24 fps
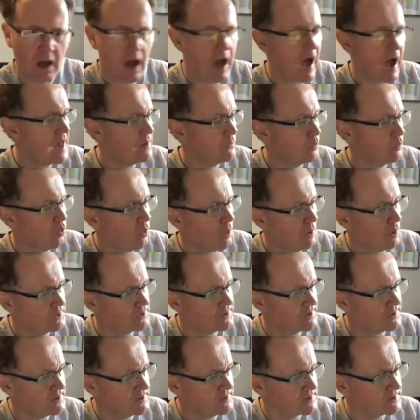And what
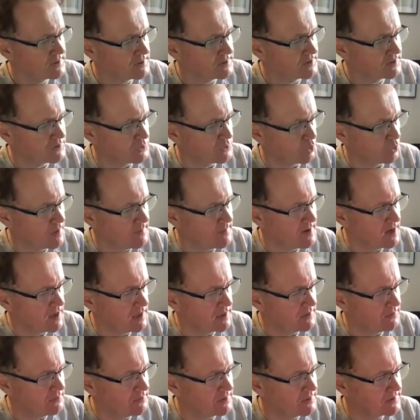is the story
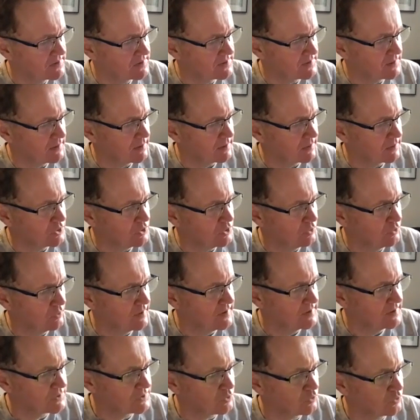behind this
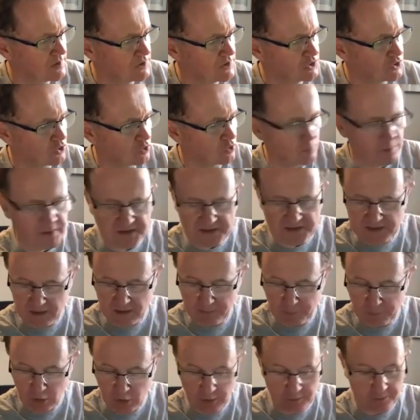curious creature we see
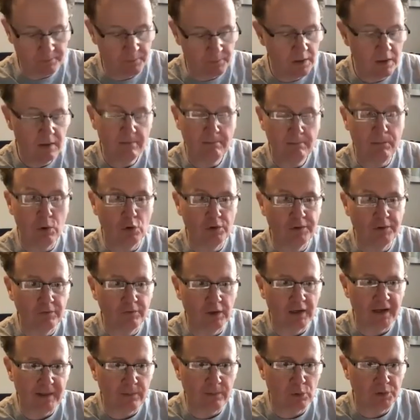upon both of the
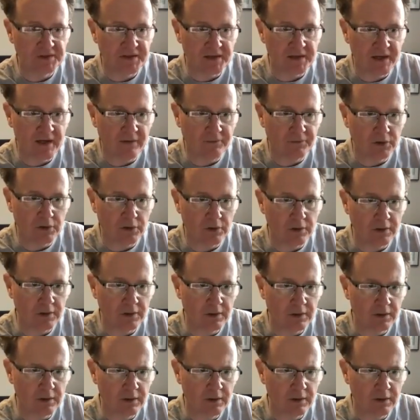labels I have here?